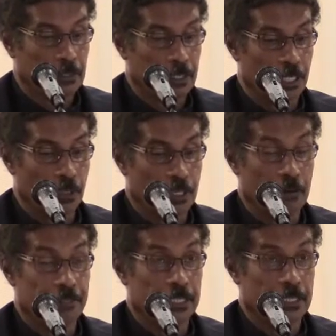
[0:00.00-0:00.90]
the New
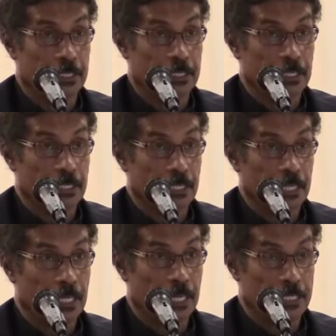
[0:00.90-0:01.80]
Covenant
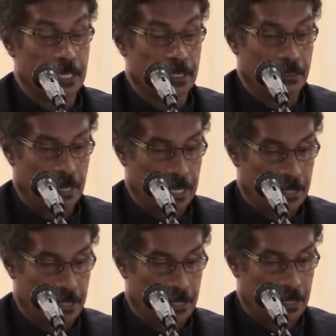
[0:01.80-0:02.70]
is in
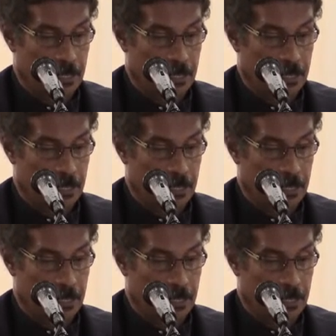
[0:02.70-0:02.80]
Christ.